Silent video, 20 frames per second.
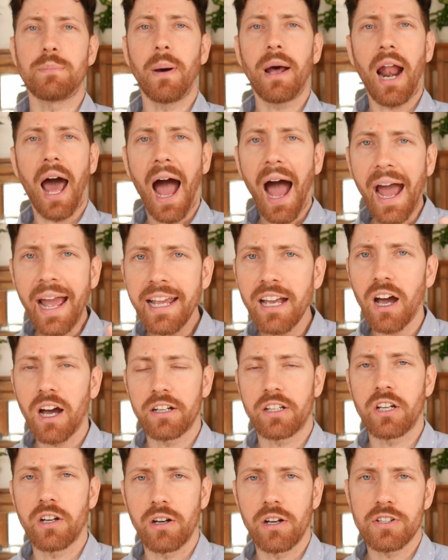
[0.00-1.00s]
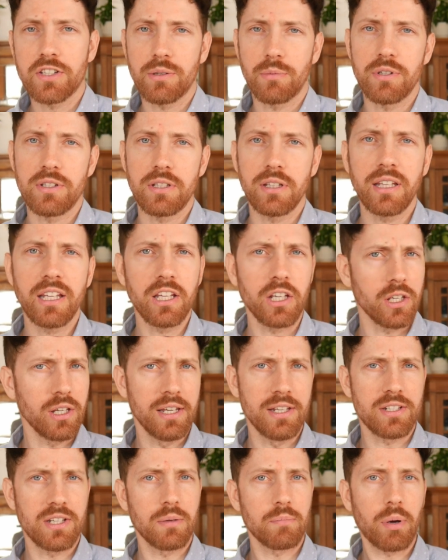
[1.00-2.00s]
but I got curious and was thinking
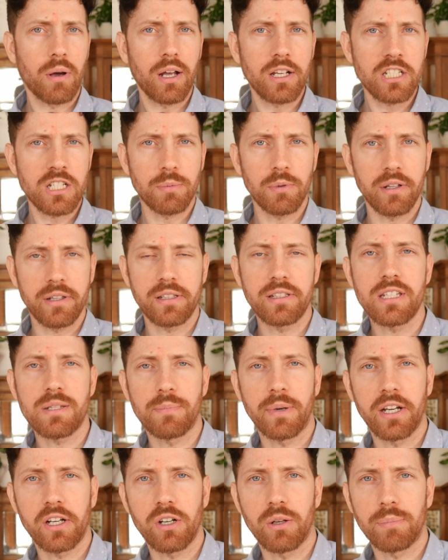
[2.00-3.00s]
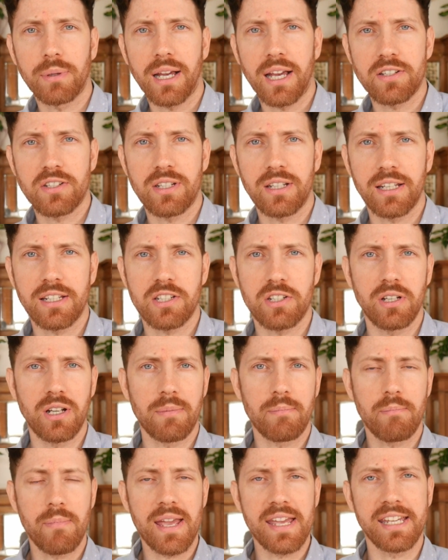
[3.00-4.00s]
is it possible that these microplastics could
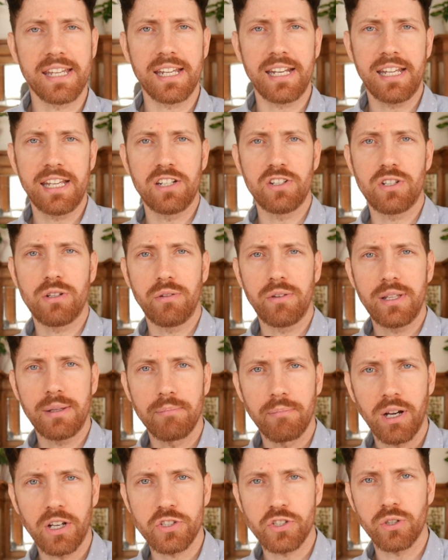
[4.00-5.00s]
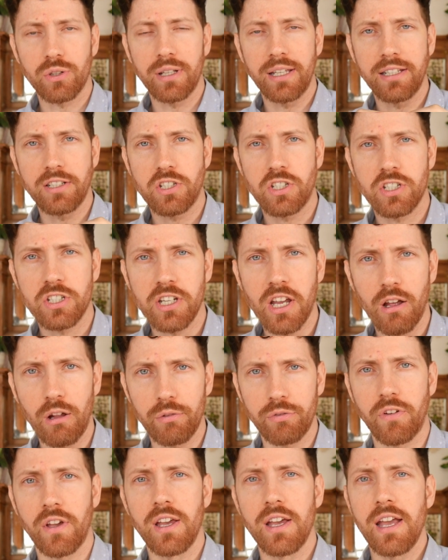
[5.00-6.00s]
make it into the muscle
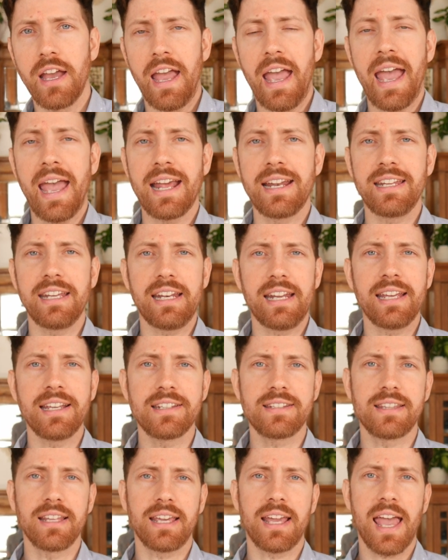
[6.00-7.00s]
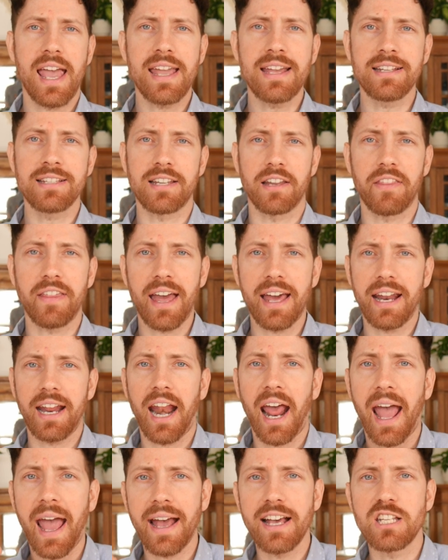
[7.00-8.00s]
itself? And it is the case that it
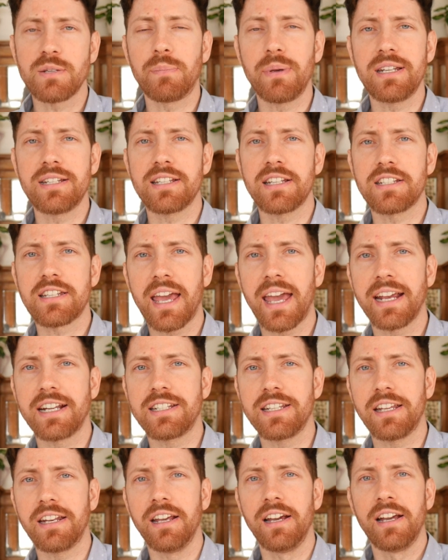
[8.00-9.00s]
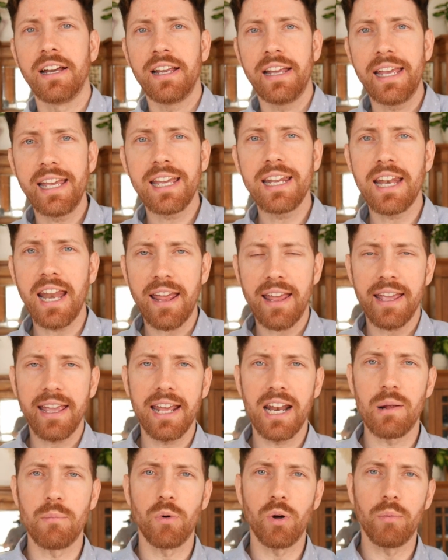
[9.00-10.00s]
has been detected in
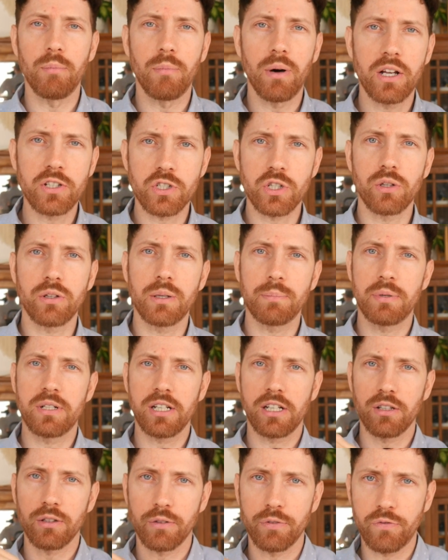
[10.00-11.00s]
animal muscle, in particular